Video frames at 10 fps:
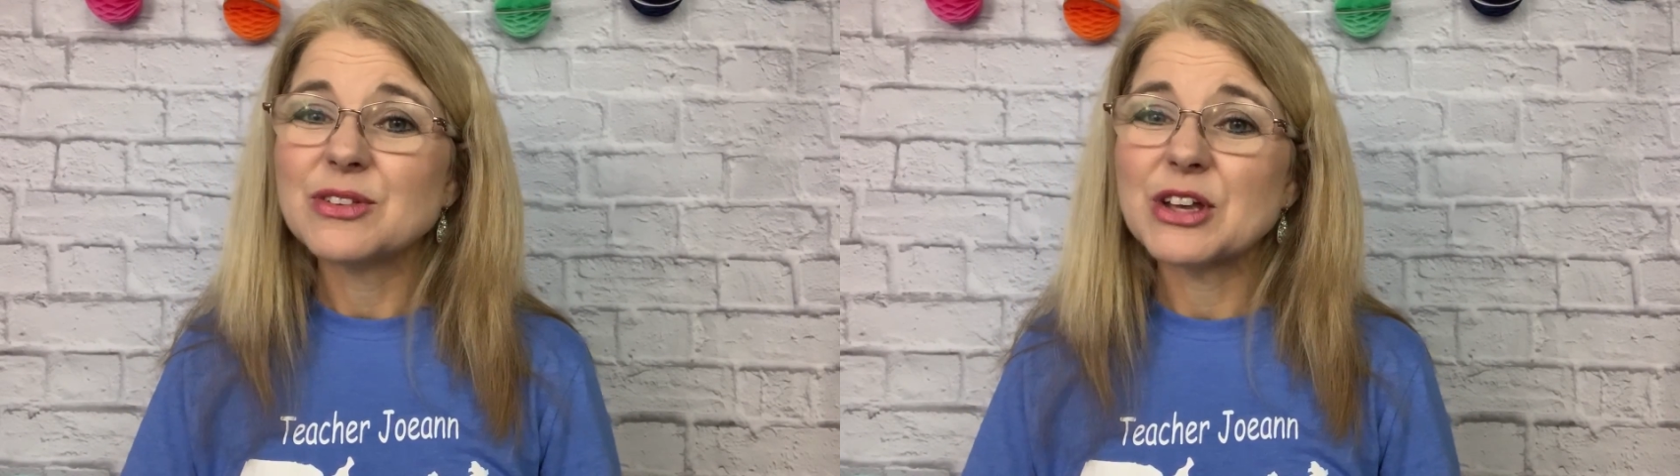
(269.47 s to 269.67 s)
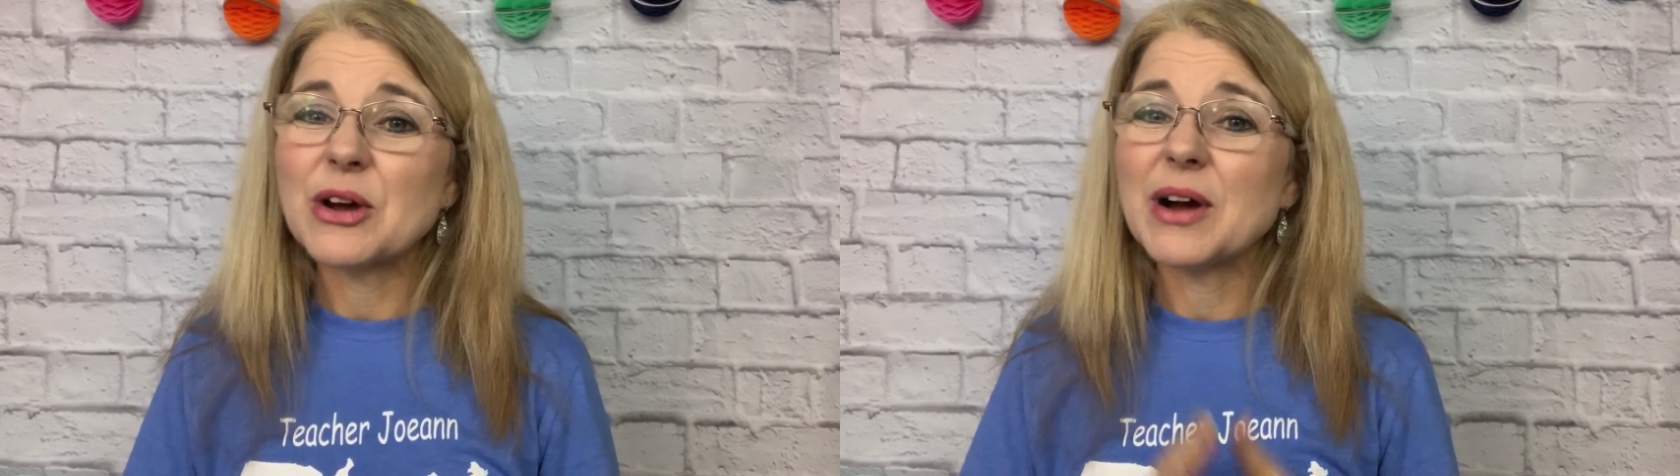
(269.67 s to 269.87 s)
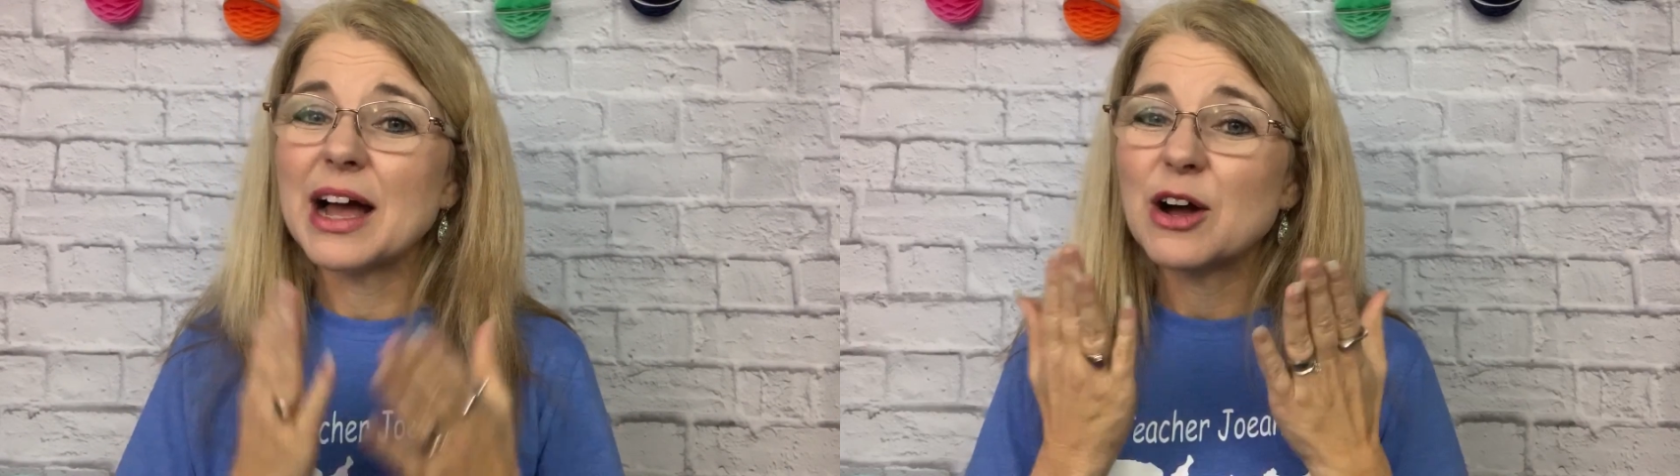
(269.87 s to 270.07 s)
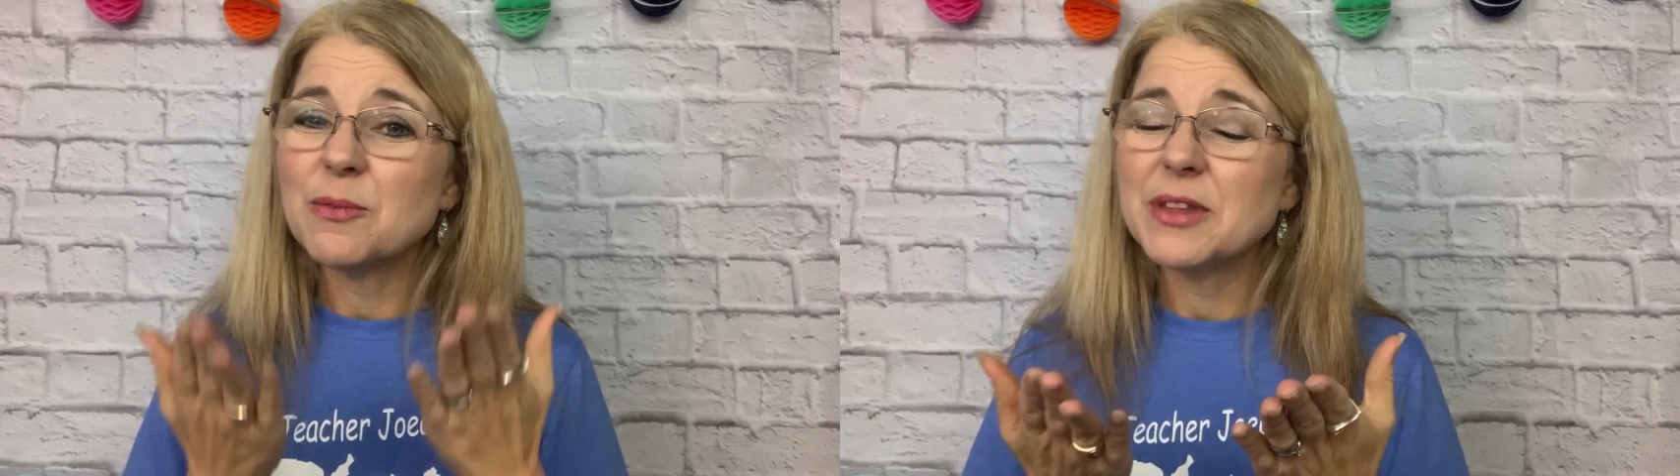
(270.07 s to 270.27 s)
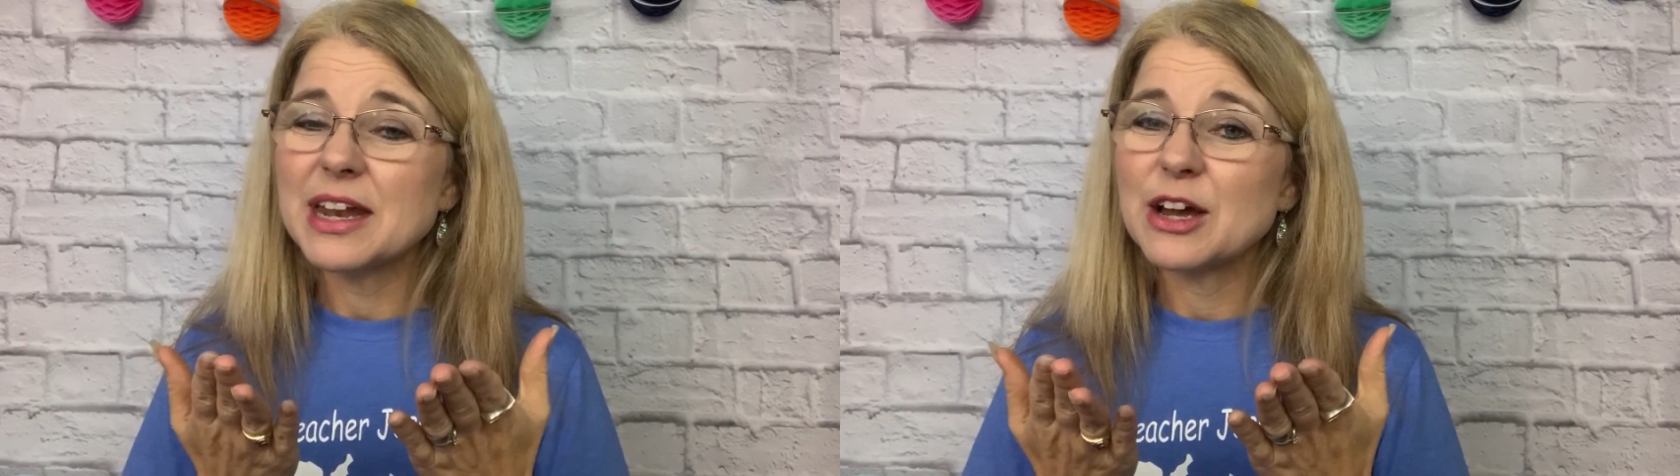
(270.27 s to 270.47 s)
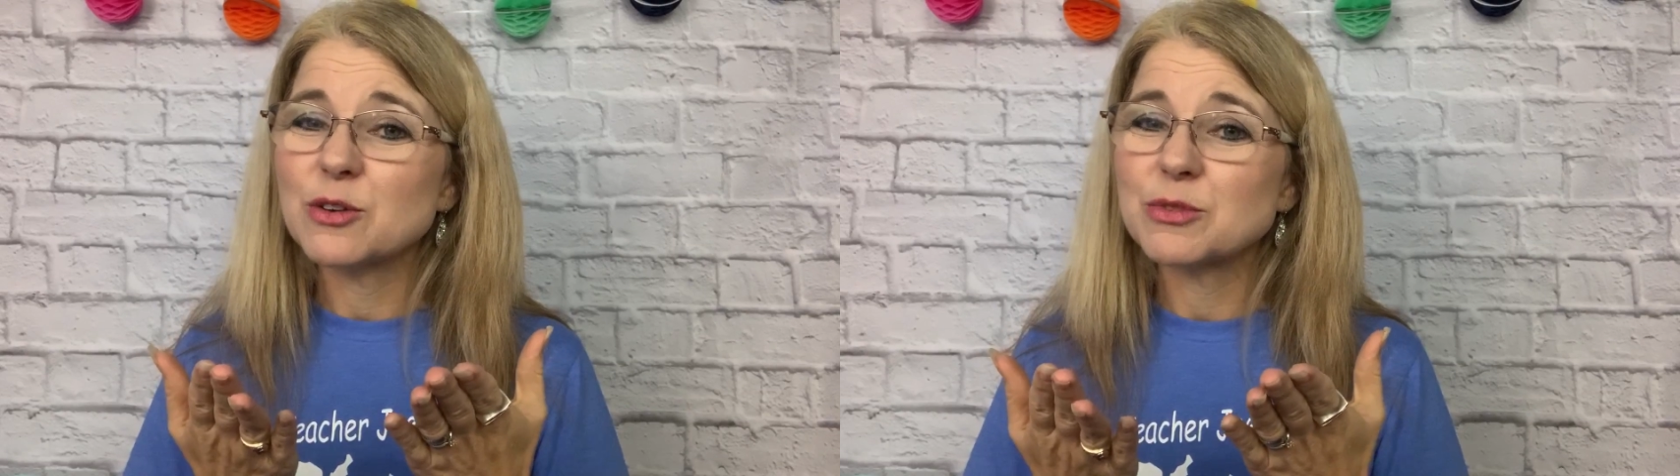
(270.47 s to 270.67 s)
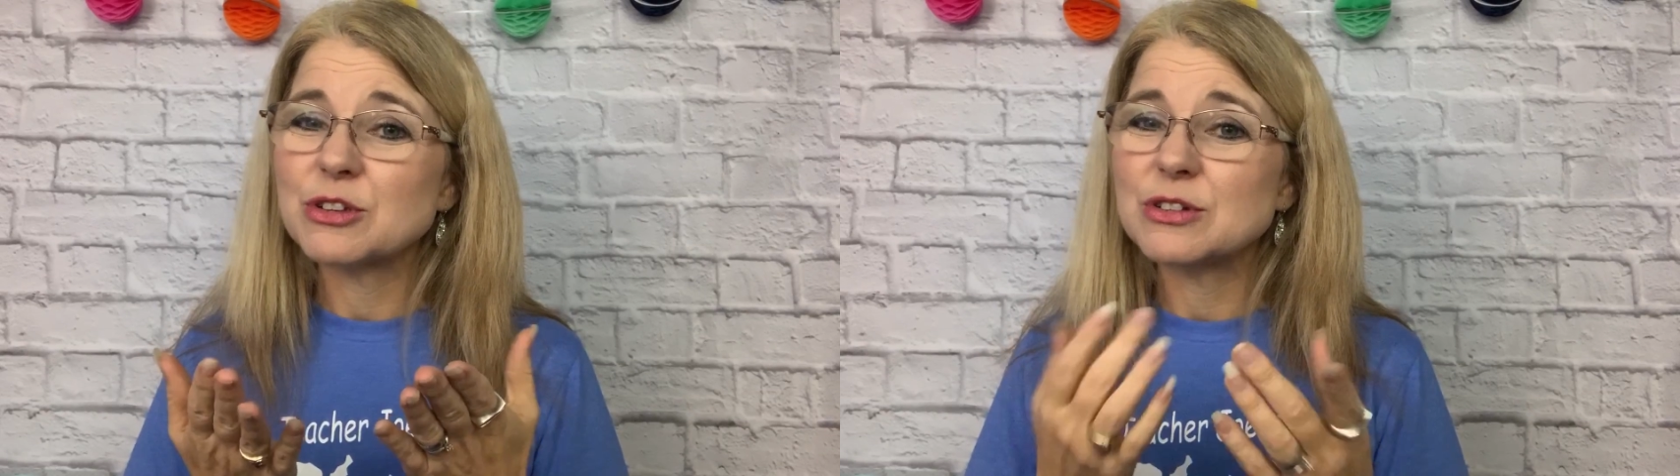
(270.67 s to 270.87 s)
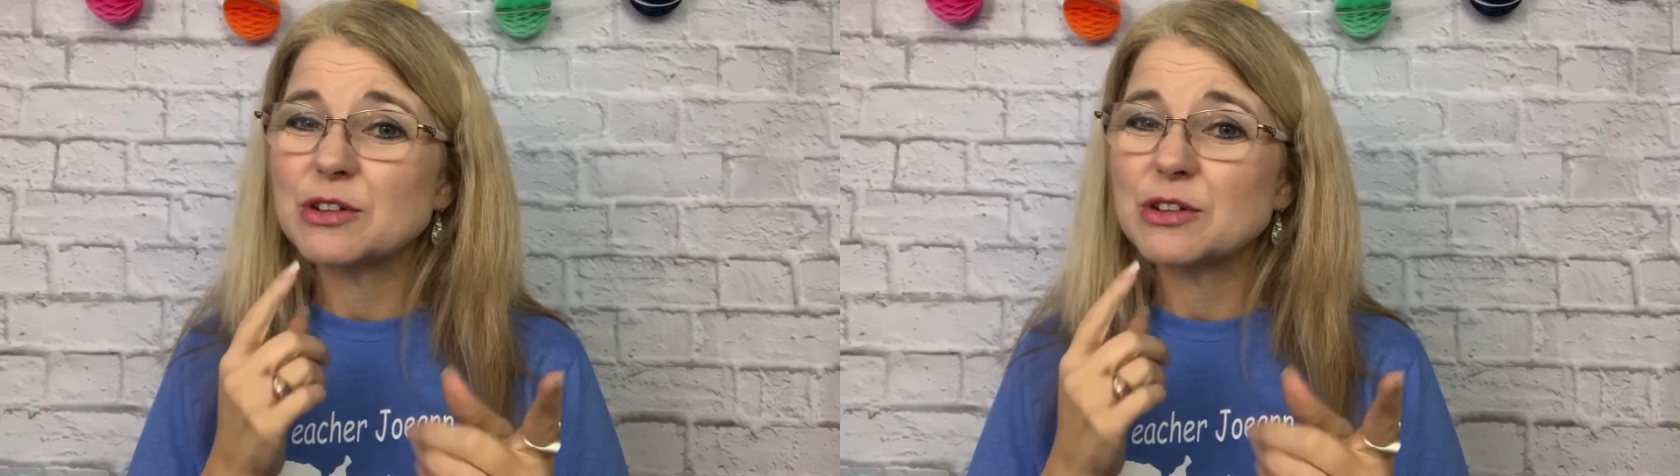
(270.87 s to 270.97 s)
So I hope that helps you